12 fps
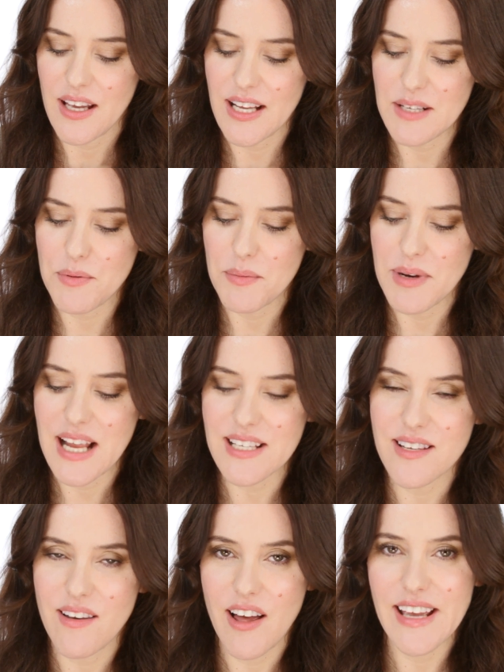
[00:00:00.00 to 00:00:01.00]
it's probably
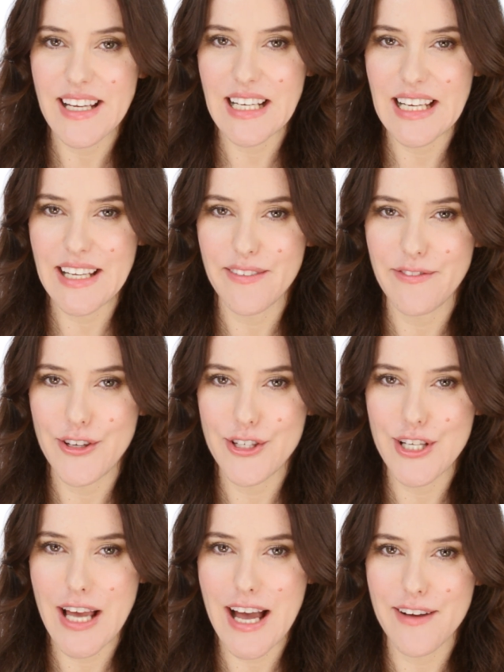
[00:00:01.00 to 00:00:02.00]
less likely for you
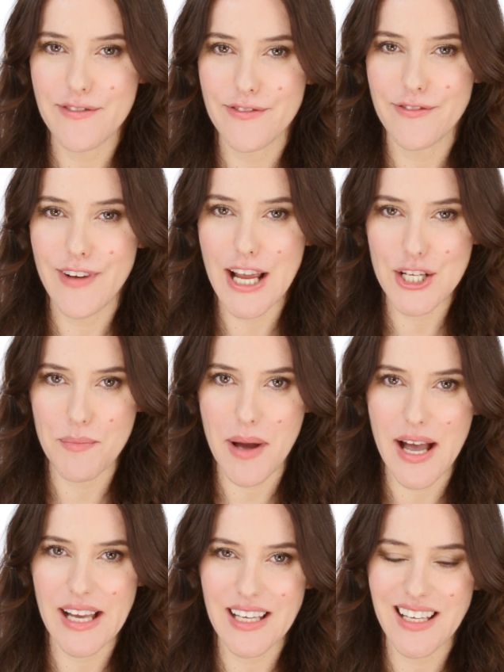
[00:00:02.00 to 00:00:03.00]
to have
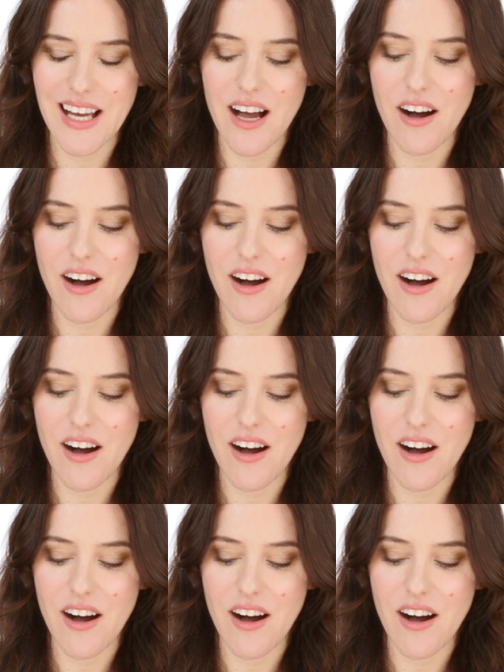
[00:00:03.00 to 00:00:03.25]
flashback.